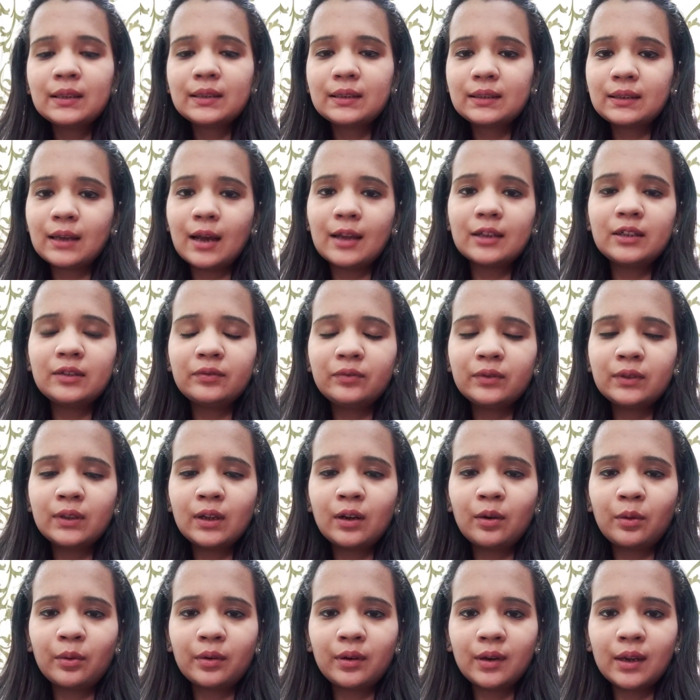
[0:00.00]
starting with
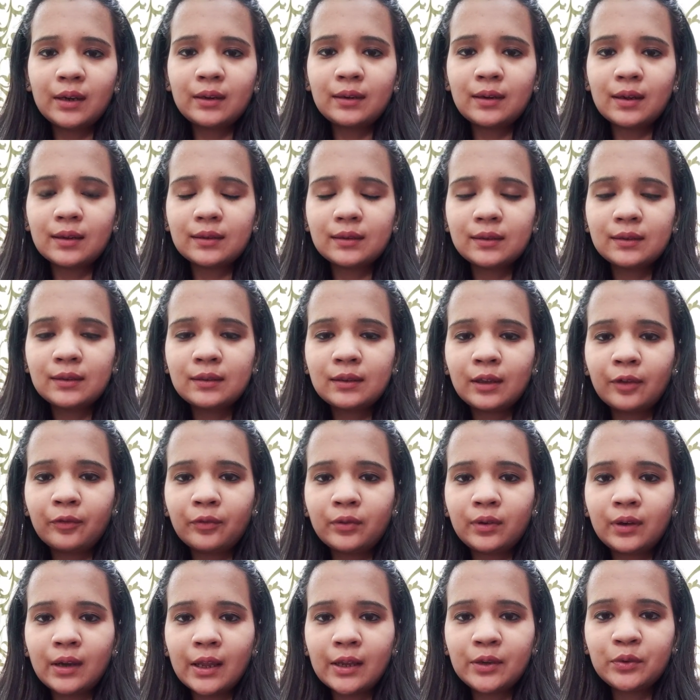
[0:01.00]
our online classes, I
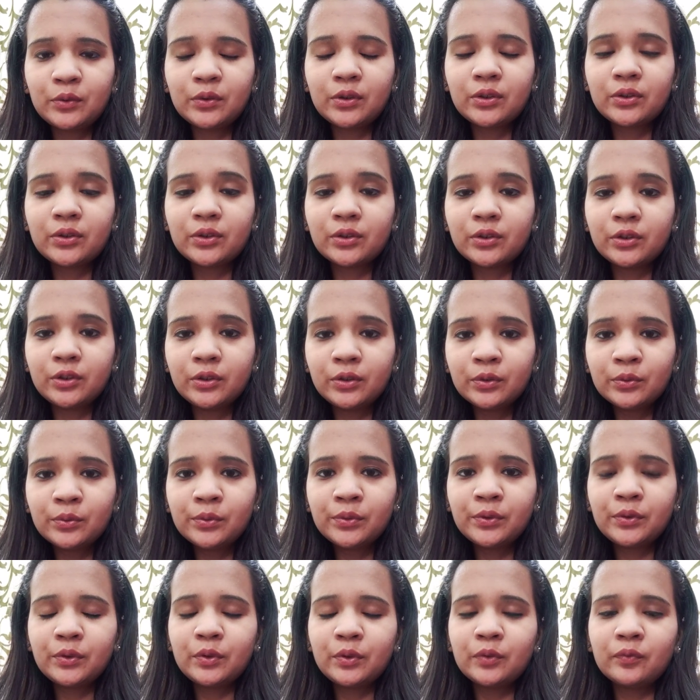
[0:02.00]
would like to
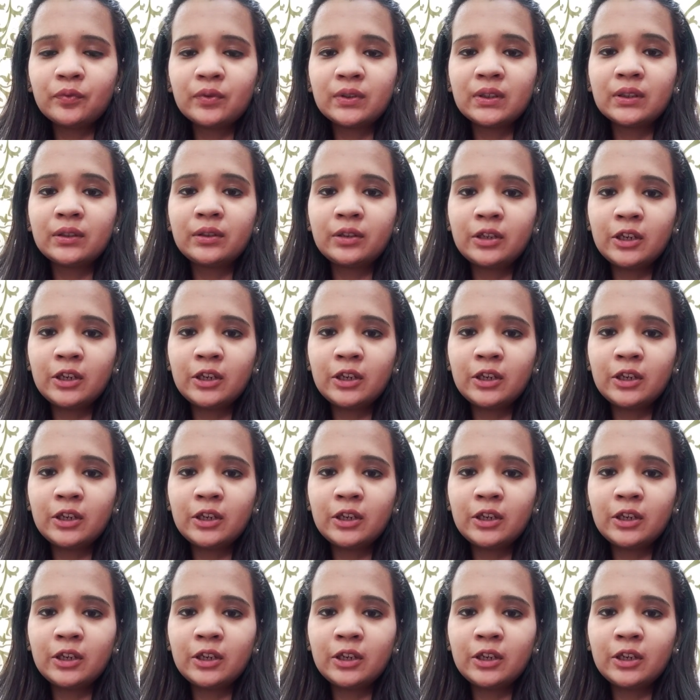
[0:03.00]
introduce you with the